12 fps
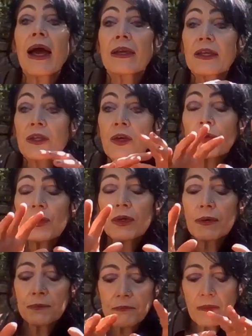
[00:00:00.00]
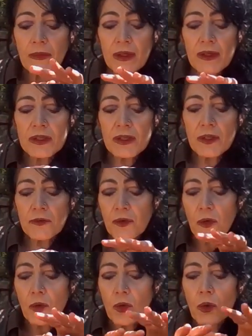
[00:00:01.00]
you know, sort of
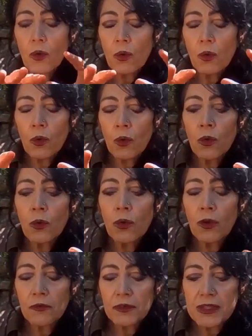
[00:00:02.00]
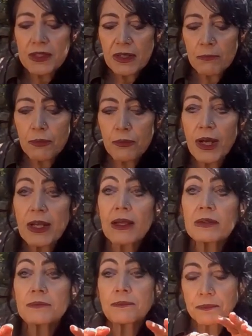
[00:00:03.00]
all of this
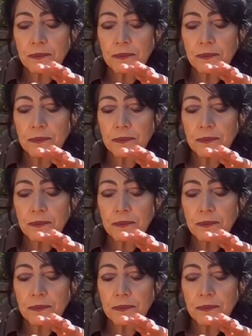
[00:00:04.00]
umbrella